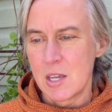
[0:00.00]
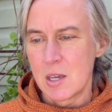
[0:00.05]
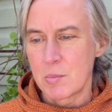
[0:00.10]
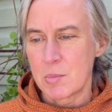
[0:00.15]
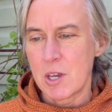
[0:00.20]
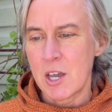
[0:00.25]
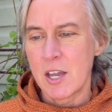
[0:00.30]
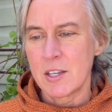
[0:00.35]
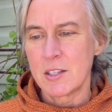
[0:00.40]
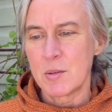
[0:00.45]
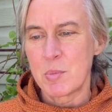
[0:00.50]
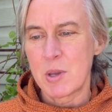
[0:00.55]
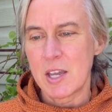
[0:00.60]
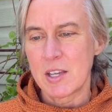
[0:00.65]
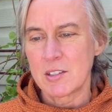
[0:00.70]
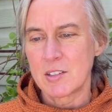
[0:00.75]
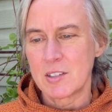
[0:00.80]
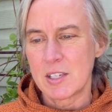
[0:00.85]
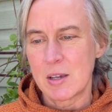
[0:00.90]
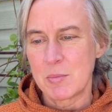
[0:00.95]
behind the
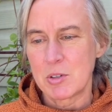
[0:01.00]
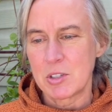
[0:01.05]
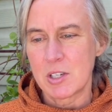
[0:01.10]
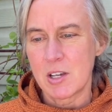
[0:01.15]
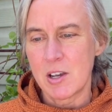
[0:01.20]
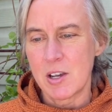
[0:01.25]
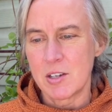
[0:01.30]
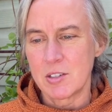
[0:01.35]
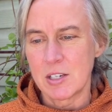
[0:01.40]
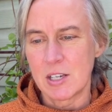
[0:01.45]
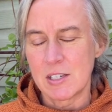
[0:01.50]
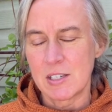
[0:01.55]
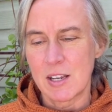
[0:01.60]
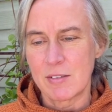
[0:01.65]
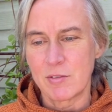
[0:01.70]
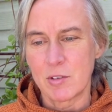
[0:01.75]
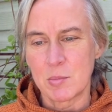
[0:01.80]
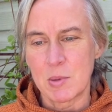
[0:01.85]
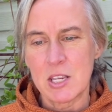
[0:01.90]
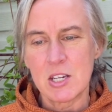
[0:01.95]
back sabotage and
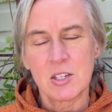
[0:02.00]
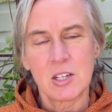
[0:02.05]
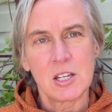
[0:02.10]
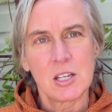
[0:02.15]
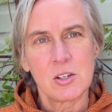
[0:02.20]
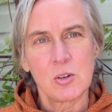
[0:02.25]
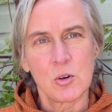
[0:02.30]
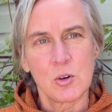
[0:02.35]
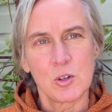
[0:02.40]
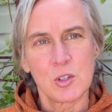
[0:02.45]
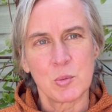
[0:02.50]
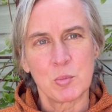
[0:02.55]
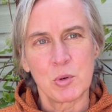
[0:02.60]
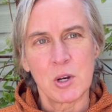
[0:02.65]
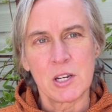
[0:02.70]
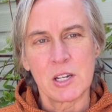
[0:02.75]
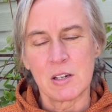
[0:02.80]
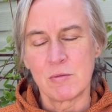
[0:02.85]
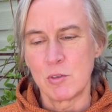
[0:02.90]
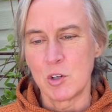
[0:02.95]
defamation or
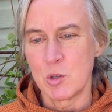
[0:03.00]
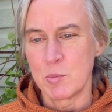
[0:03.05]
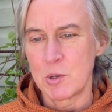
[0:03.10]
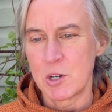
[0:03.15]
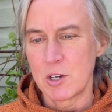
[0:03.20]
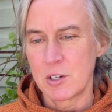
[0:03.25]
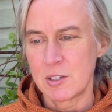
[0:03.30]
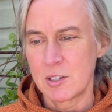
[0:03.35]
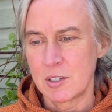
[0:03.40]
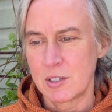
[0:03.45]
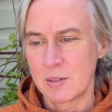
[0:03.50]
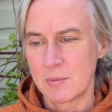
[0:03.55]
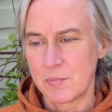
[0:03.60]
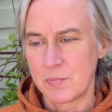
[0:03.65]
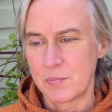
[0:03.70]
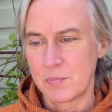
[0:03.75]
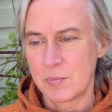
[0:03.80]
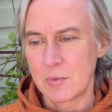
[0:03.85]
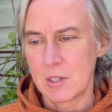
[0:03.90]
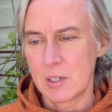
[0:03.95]
spreading rumors,
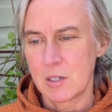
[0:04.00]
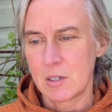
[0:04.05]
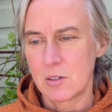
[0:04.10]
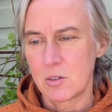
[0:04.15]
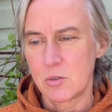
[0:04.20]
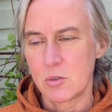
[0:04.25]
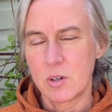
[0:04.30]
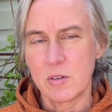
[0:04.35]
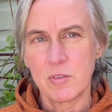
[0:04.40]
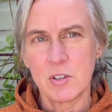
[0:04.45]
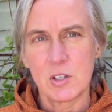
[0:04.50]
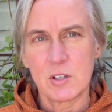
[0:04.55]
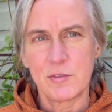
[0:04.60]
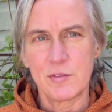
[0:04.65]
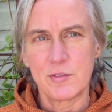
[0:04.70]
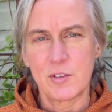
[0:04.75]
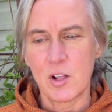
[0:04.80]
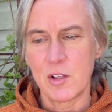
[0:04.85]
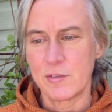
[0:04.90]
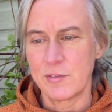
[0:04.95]
trivial
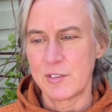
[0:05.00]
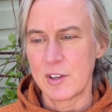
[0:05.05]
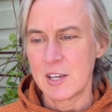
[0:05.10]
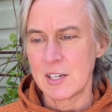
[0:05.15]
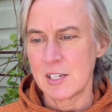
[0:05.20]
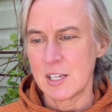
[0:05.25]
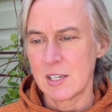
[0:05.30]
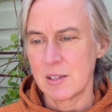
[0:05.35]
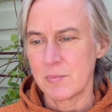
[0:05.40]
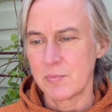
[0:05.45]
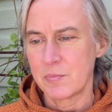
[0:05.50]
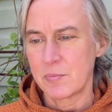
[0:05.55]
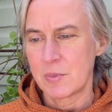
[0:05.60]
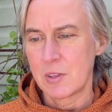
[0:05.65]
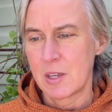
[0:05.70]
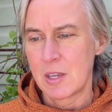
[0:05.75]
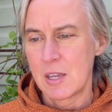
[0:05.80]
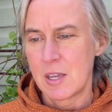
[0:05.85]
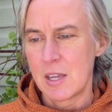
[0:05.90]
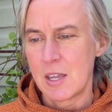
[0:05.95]
fault finding,
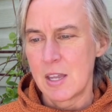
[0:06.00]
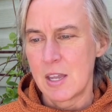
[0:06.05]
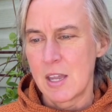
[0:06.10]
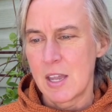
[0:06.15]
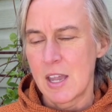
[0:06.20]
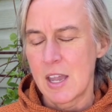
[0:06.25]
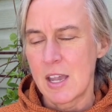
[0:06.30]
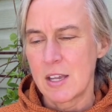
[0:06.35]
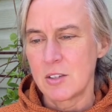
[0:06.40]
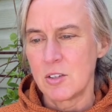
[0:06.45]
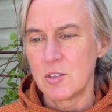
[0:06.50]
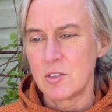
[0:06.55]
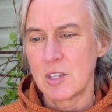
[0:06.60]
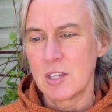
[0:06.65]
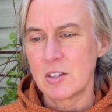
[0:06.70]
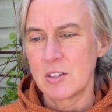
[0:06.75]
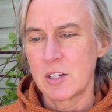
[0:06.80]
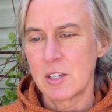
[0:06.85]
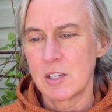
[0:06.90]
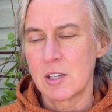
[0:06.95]

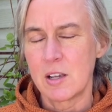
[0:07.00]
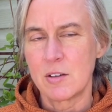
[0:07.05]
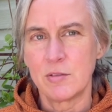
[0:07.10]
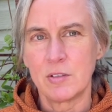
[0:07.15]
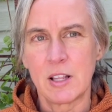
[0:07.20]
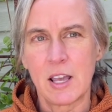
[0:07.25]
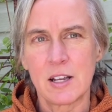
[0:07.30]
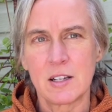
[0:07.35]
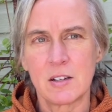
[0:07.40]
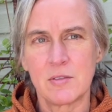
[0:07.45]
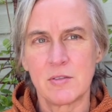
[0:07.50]
accusation of lack